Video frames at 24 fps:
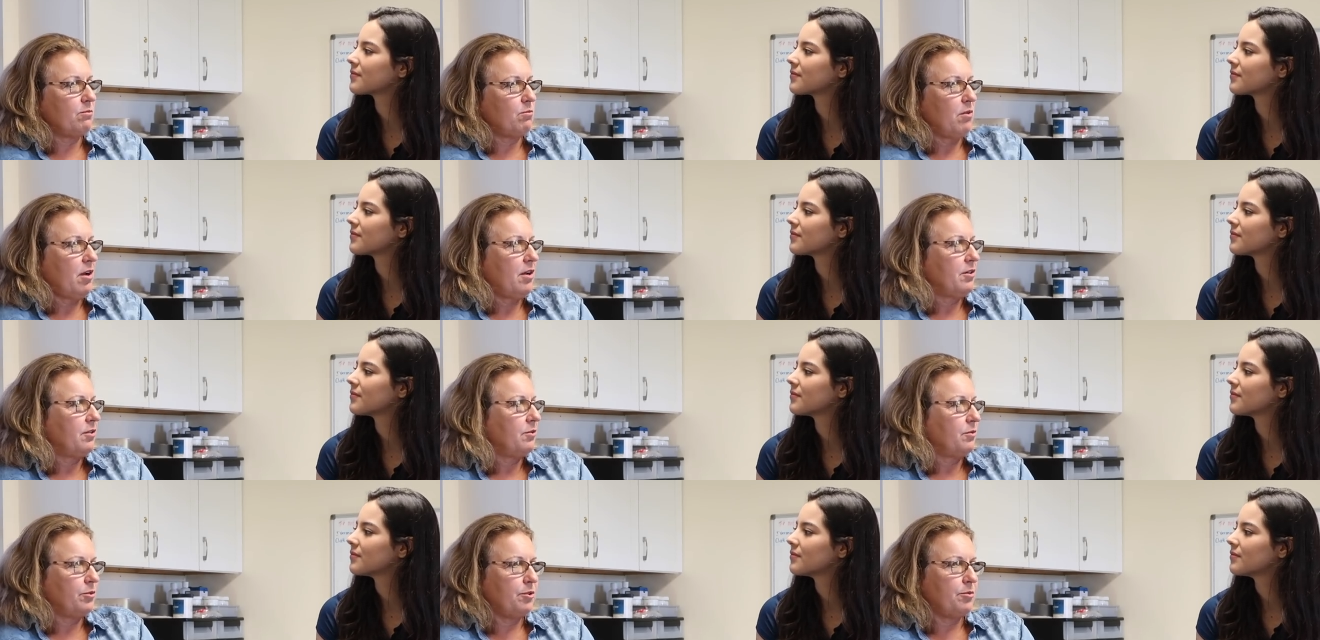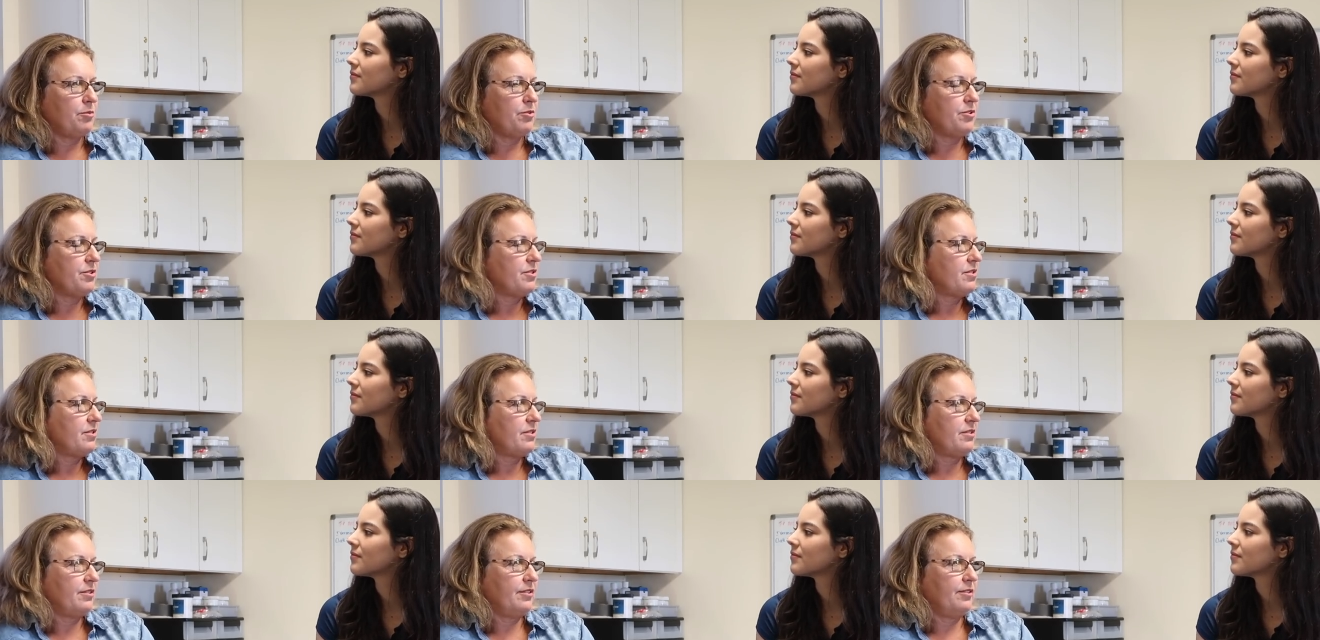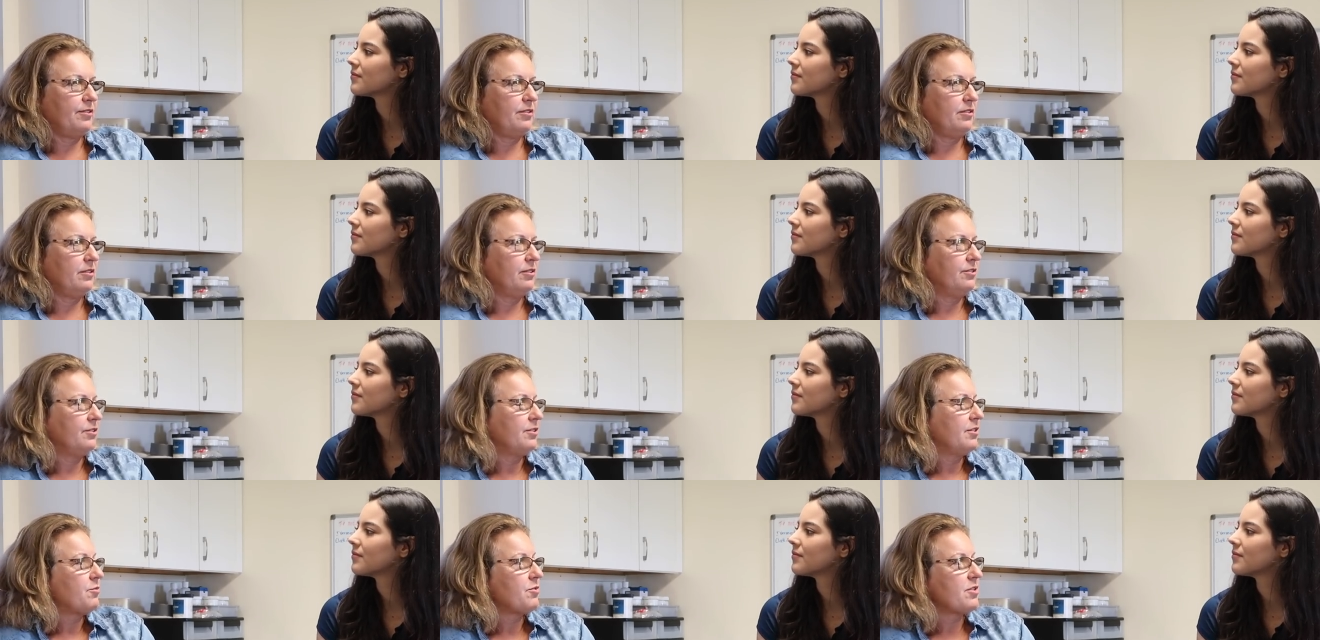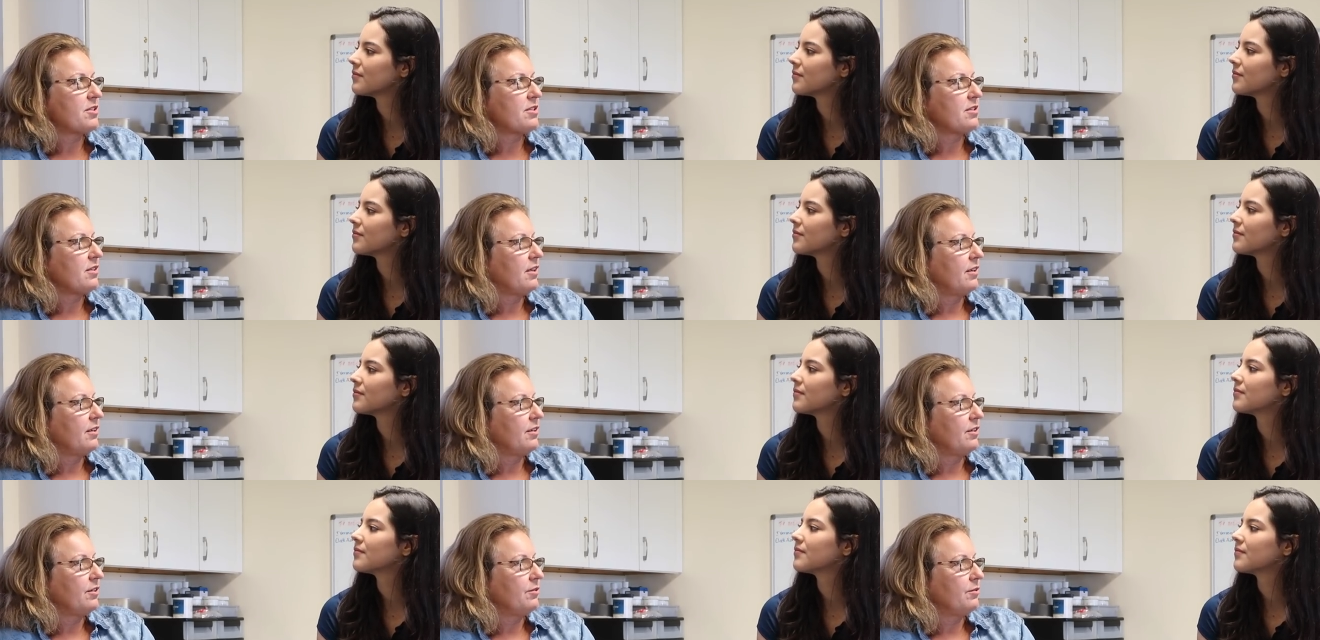Speaker 1: the modern wormers, you use them
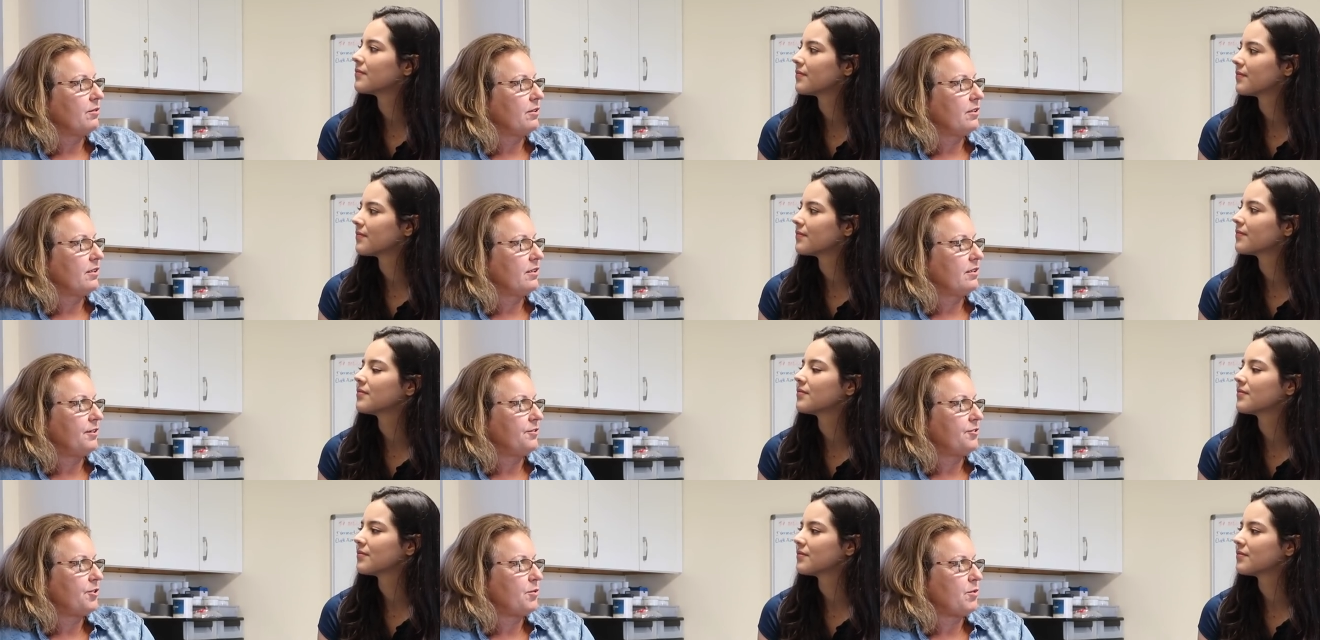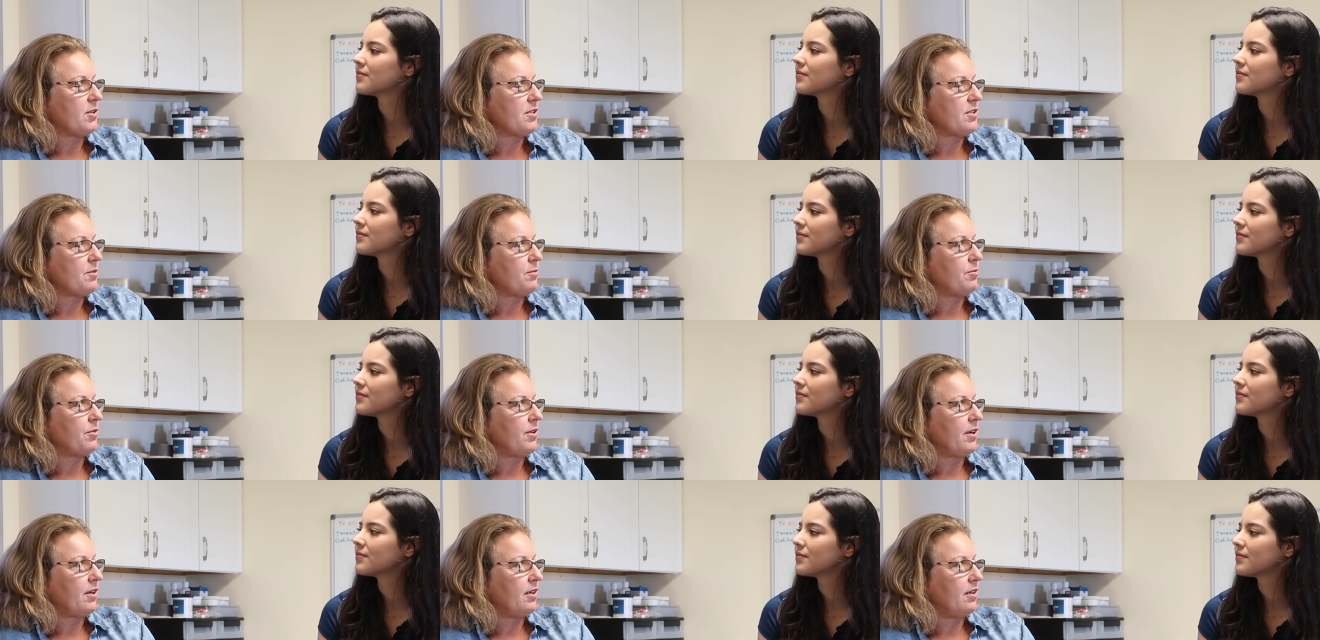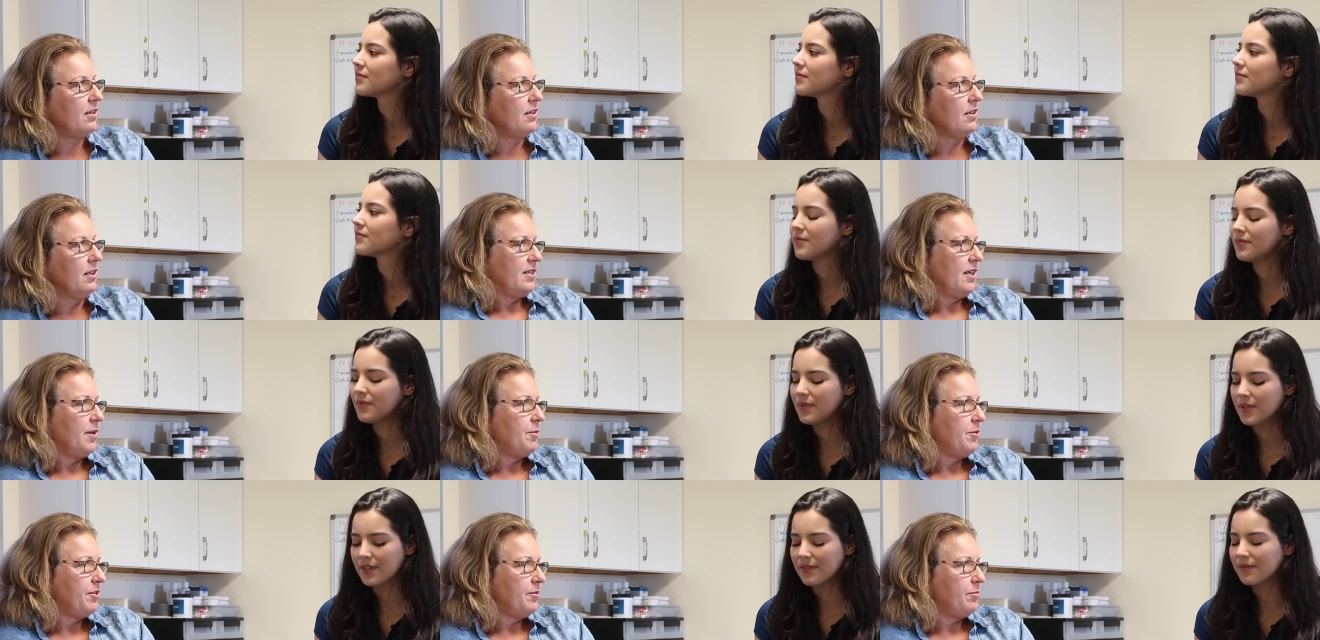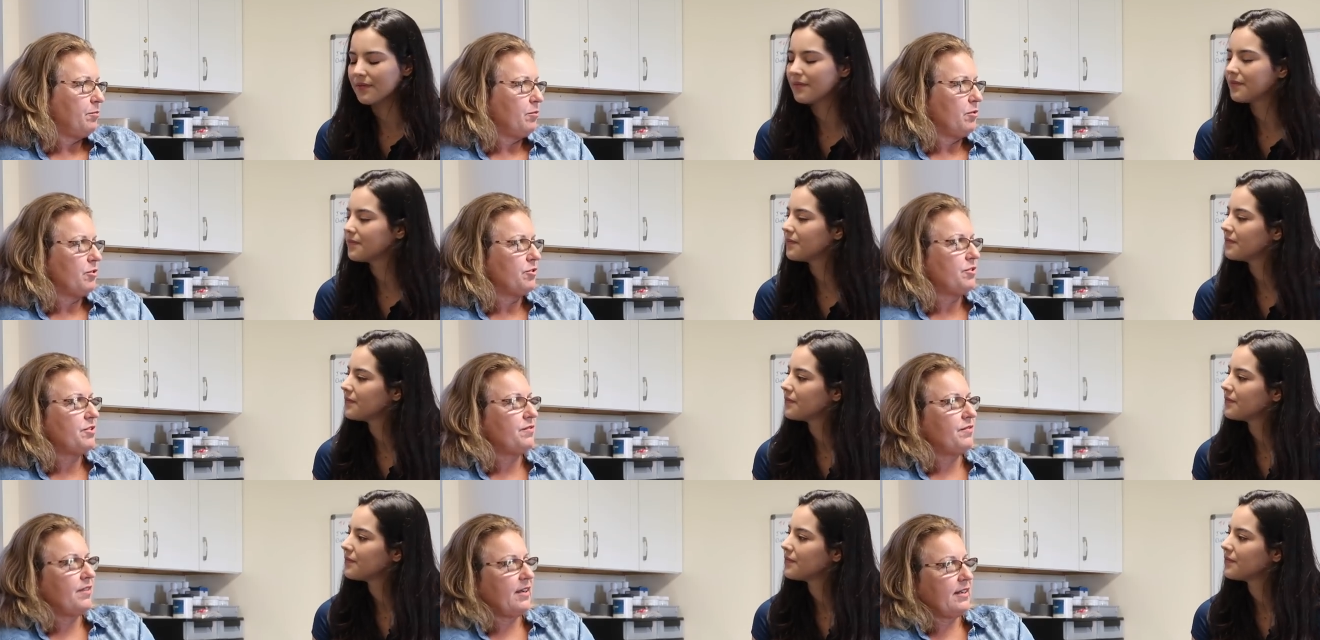just like you would if she wasn't pregnant. Same with
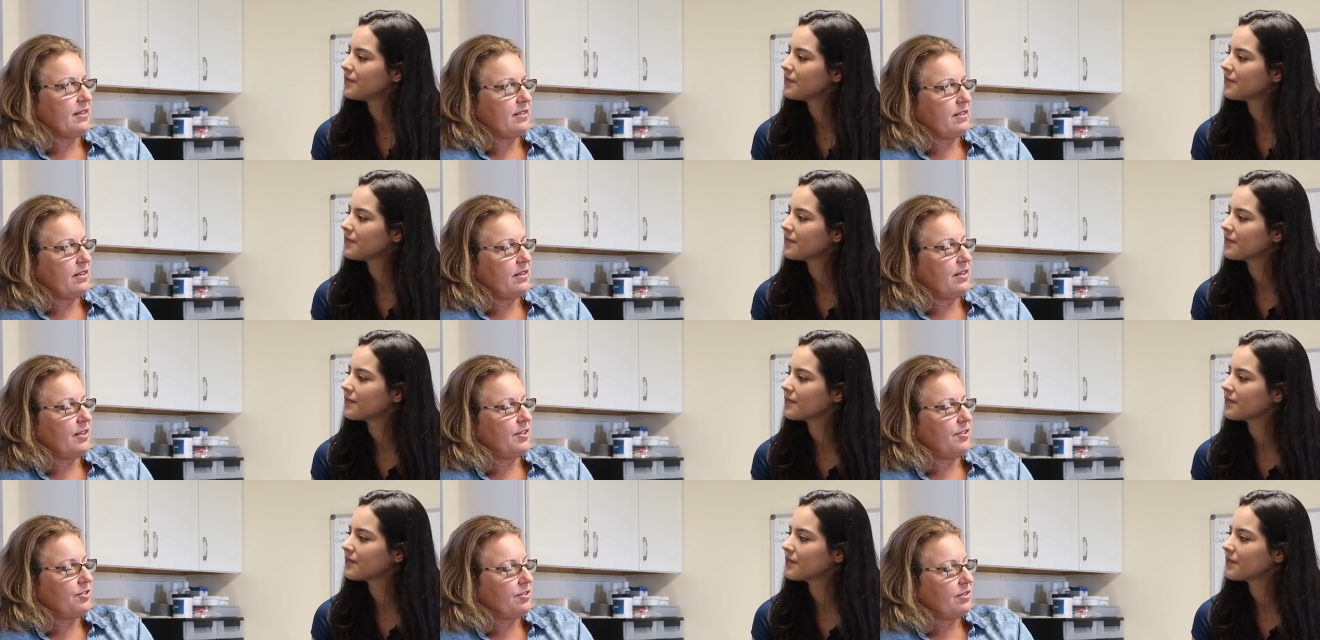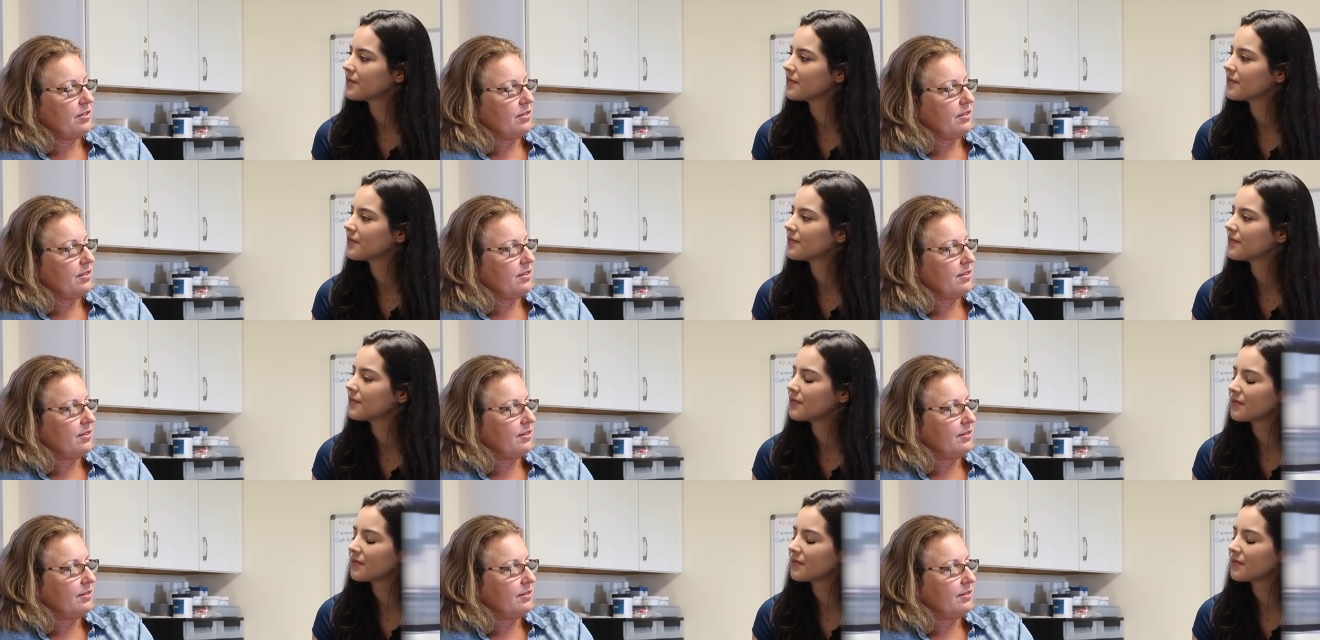most vaccinations.